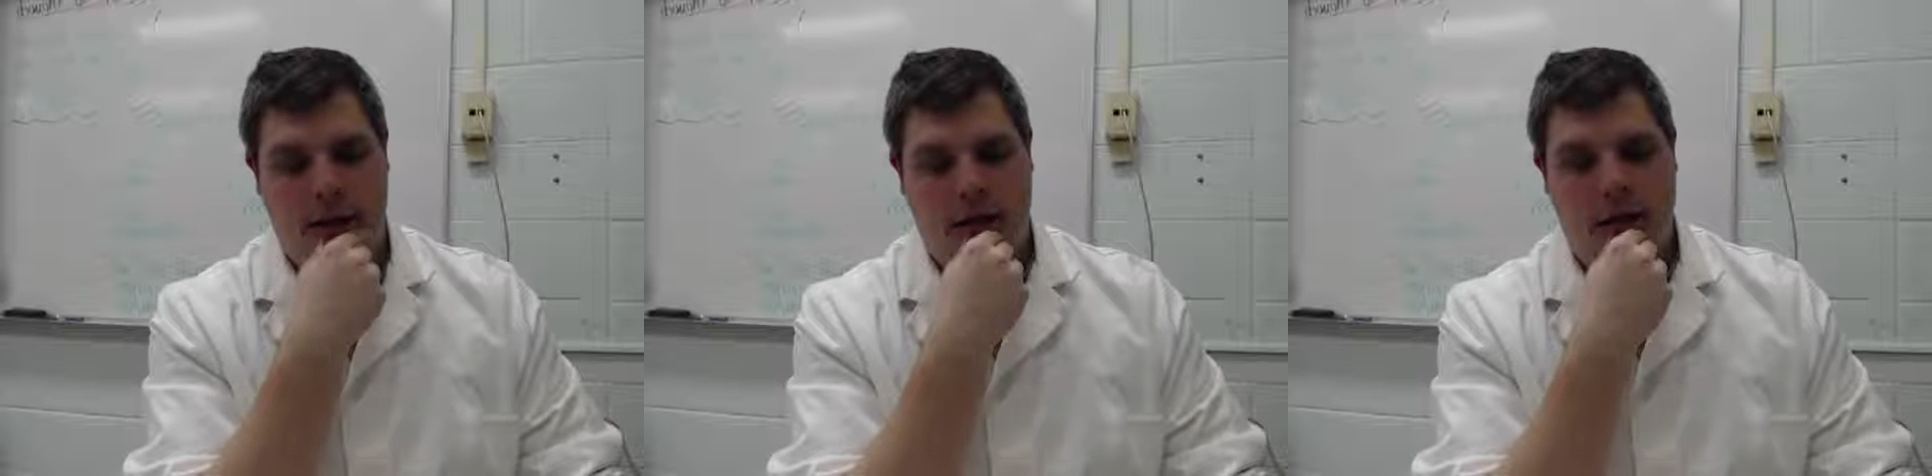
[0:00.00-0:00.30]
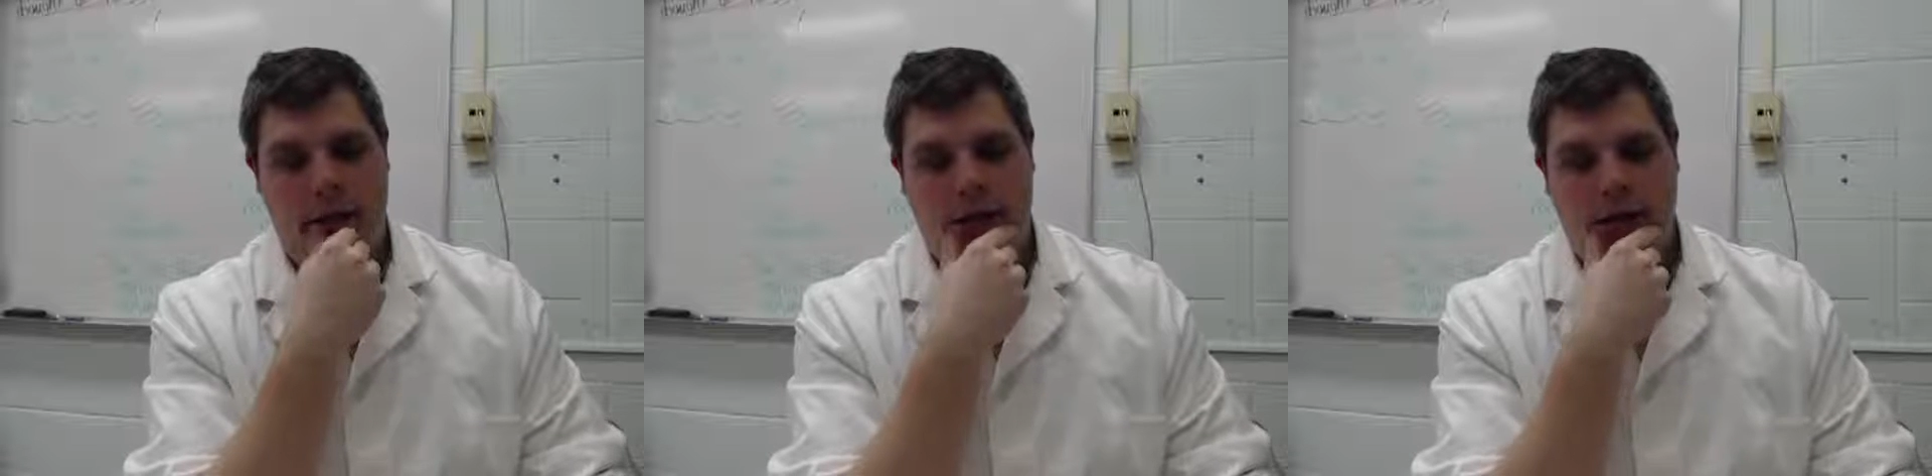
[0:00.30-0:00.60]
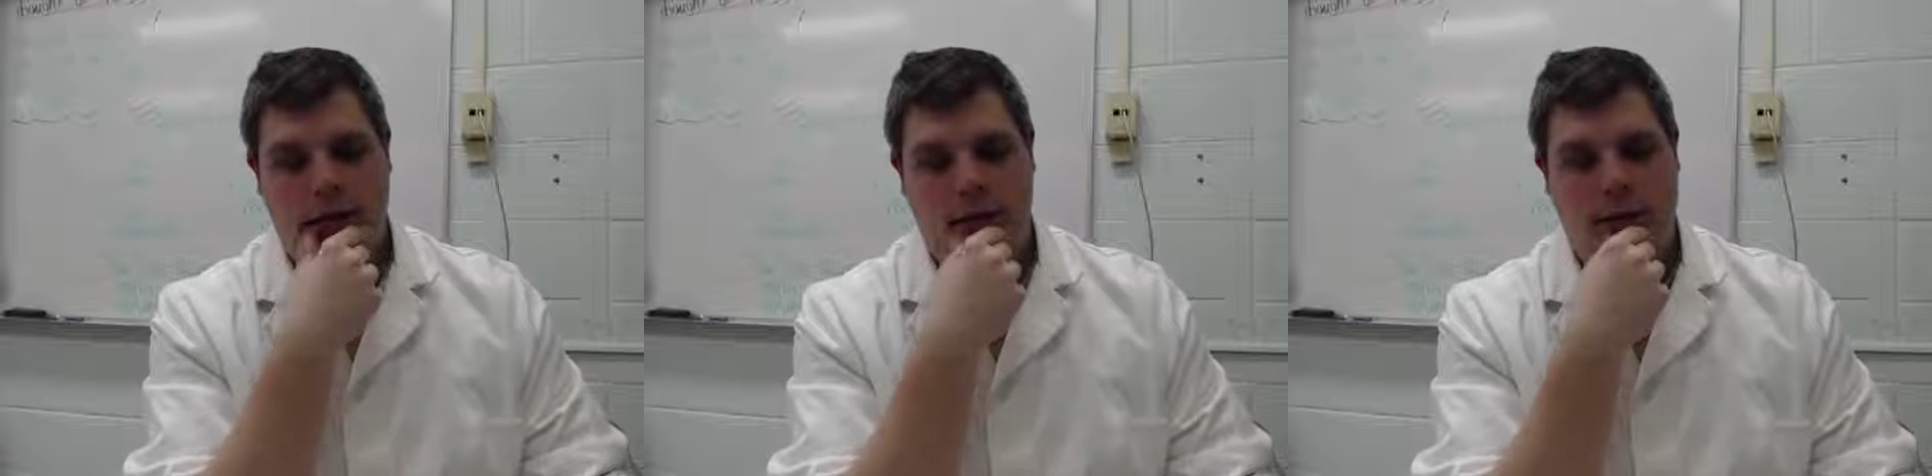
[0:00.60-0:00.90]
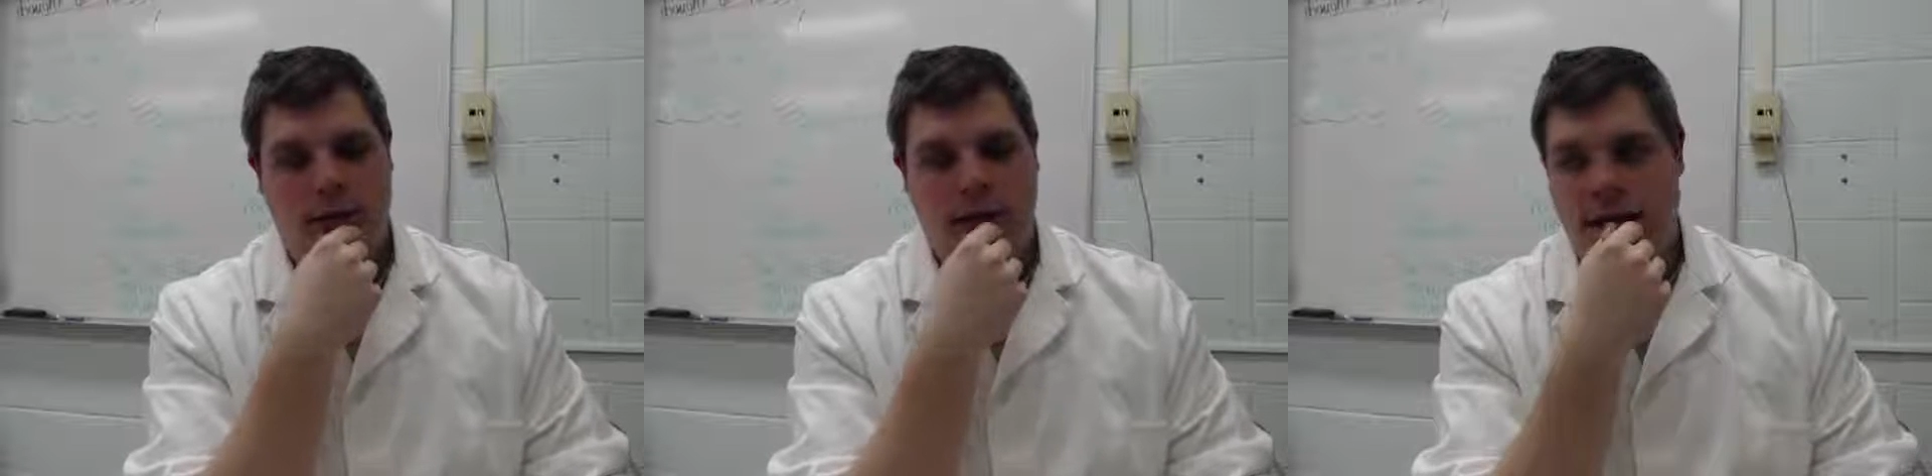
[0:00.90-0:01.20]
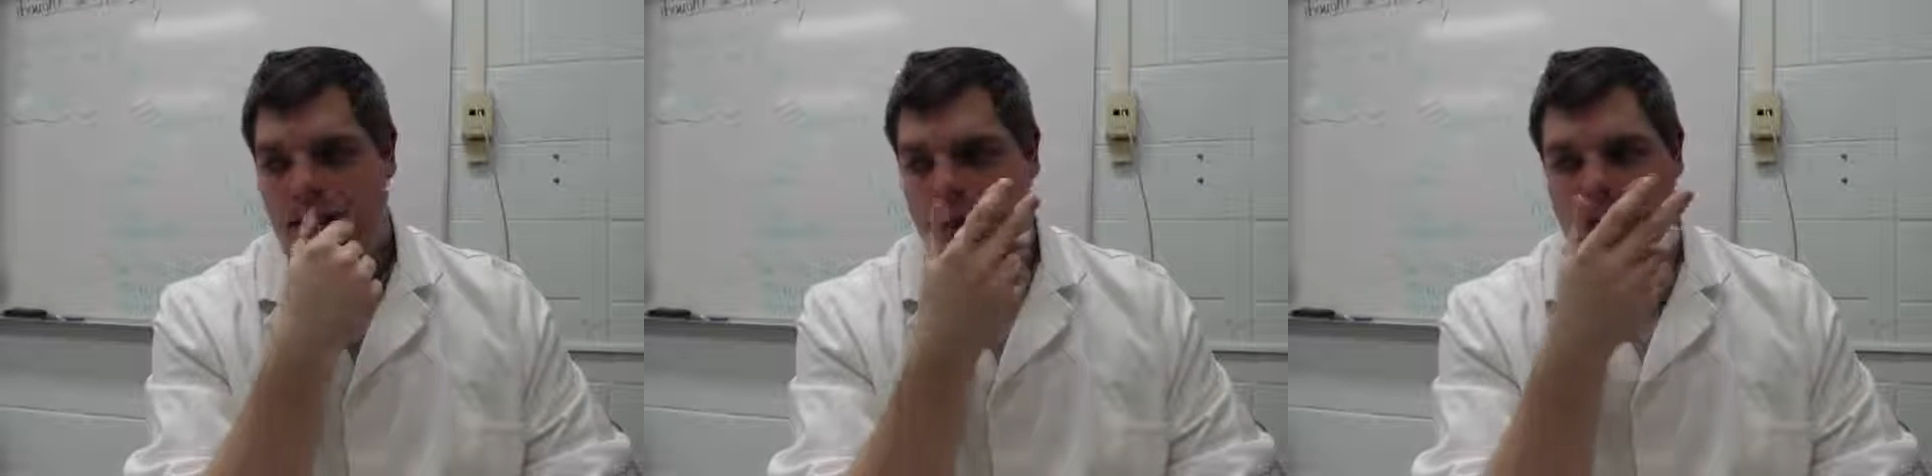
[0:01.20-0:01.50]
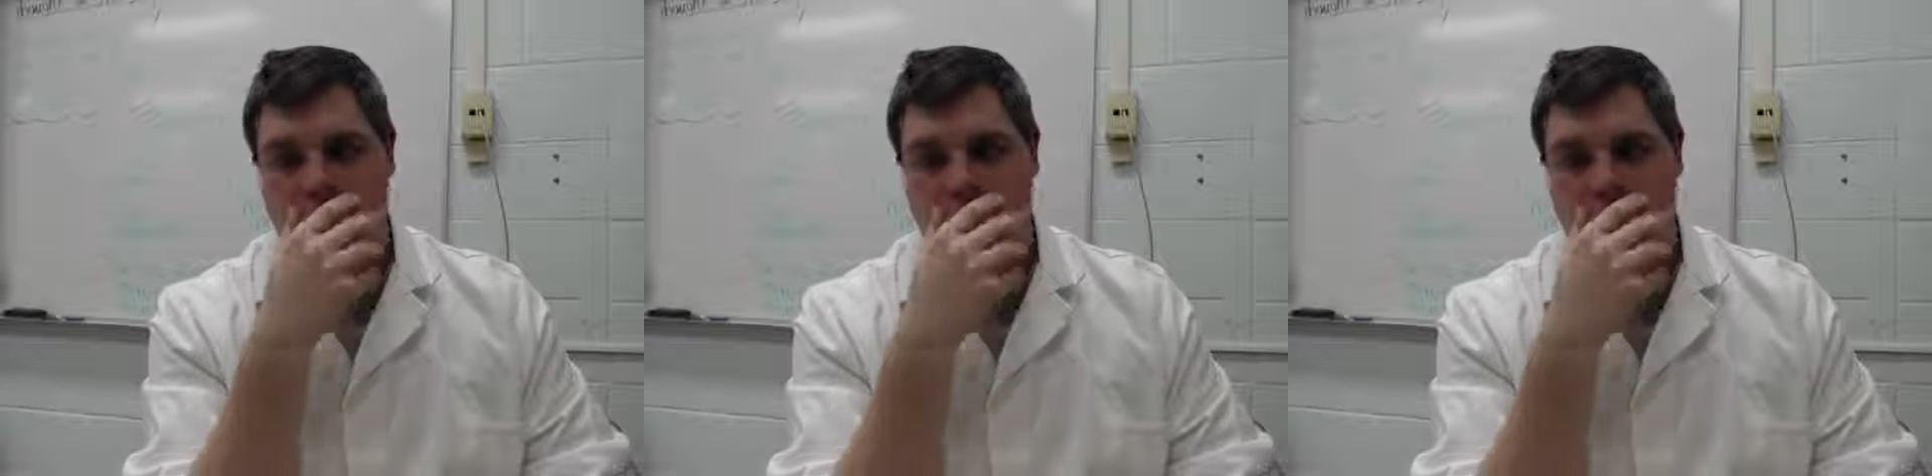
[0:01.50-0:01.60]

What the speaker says: needs to be said is